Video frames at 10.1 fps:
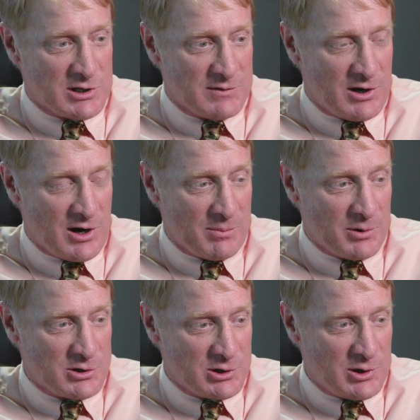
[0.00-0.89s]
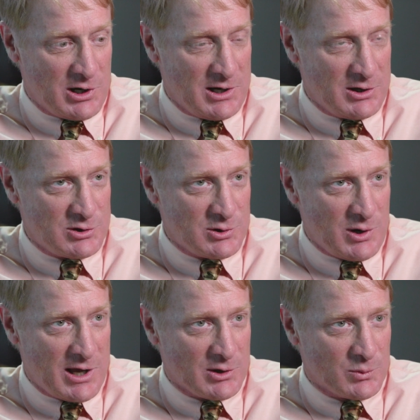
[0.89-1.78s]
given an opportunity to
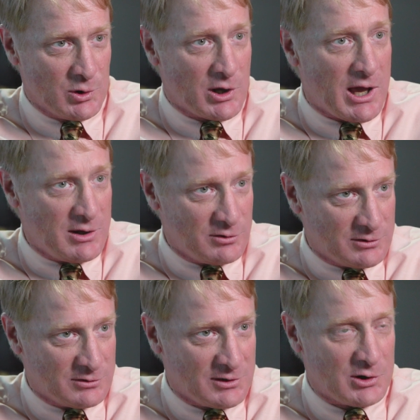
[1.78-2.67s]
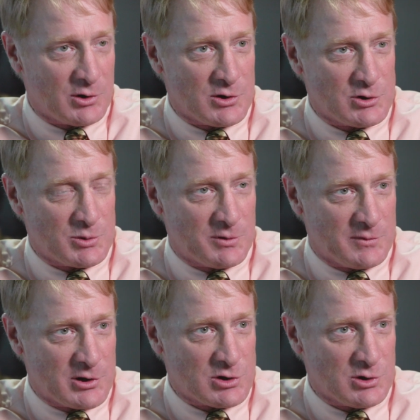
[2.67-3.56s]
handle real cases under the
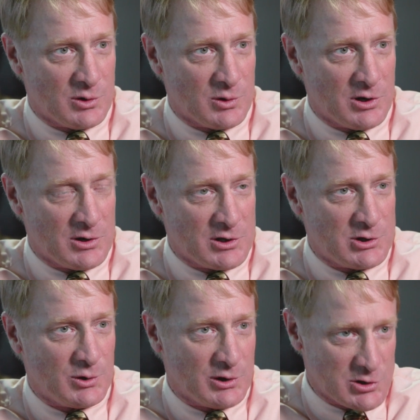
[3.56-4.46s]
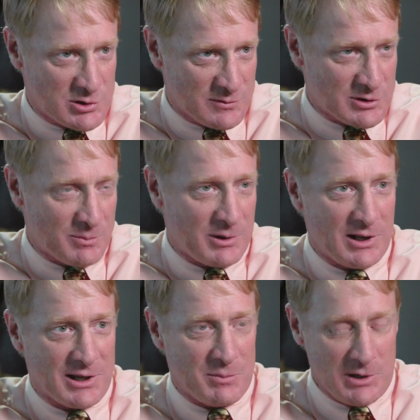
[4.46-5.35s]
supervision or the tutelage of
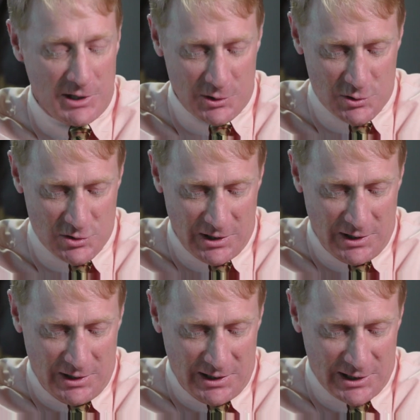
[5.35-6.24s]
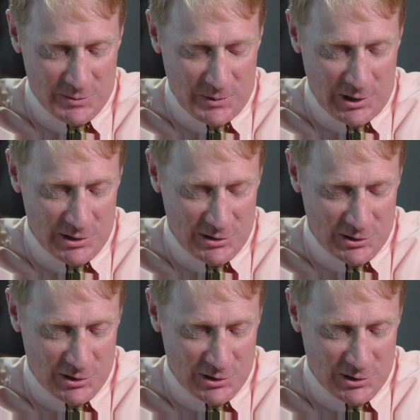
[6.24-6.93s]
somebody like me who's an experienced